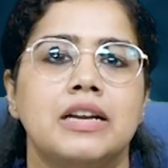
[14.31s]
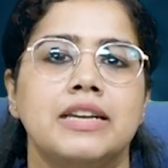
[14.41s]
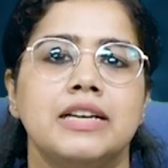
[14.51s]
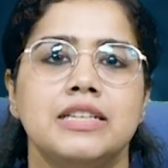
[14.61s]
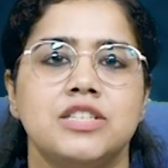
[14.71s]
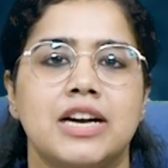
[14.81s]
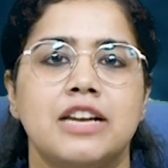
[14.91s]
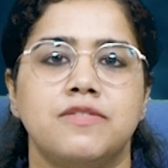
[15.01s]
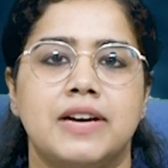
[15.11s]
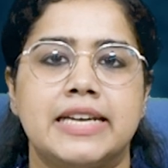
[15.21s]
Clinical trial
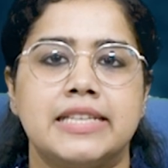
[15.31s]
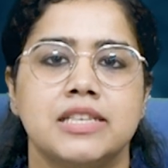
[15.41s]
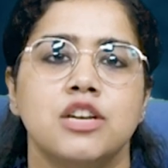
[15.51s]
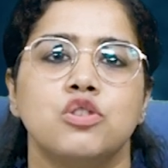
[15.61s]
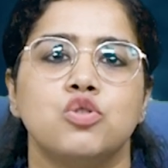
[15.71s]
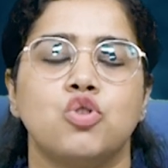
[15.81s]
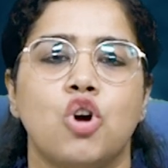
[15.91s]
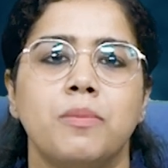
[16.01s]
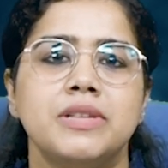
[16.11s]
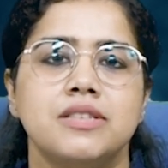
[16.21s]
finds two
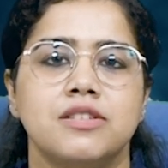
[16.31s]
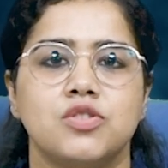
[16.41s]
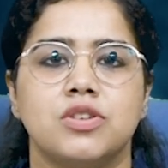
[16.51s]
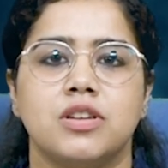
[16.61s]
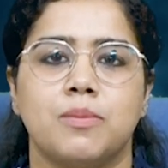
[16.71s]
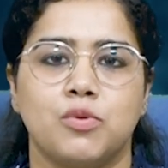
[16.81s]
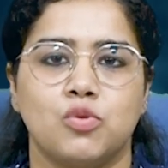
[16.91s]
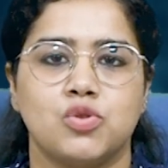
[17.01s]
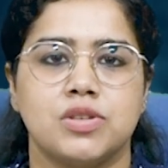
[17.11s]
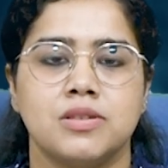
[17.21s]
common surgical
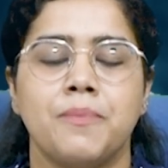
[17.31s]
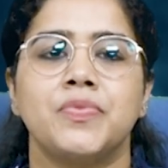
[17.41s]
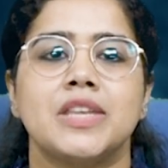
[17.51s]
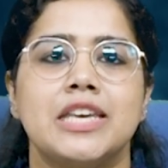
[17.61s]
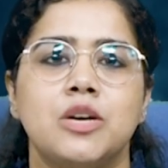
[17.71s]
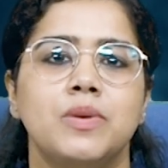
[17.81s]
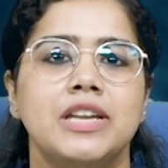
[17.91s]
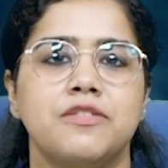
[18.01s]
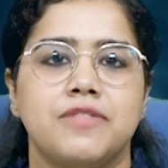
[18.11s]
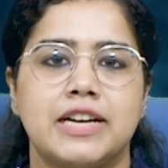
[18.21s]
approaches equally
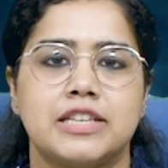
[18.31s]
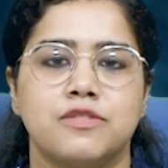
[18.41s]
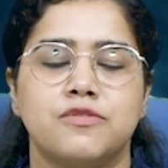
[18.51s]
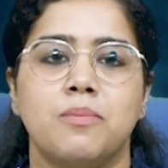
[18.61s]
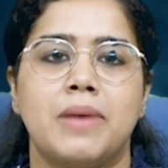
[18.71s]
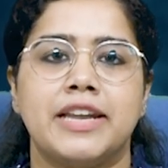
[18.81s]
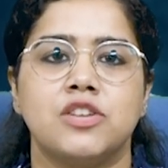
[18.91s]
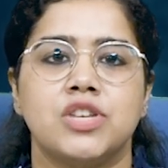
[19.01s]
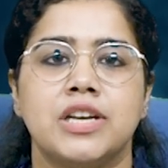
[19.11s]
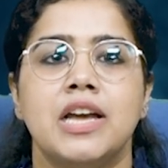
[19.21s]
effective for
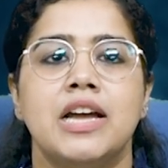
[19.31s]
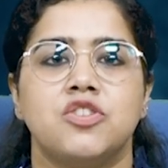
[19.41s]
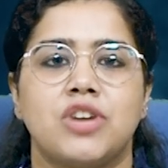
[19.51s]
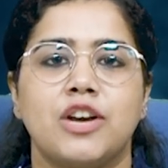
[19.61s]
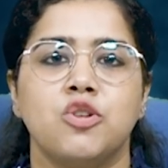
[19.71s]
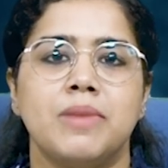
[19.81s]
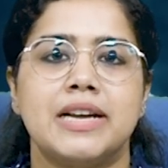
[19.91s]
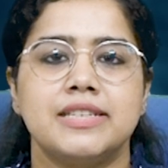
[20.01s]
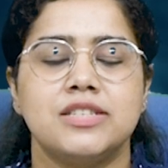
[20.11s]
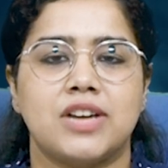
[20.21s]
managing trachomatis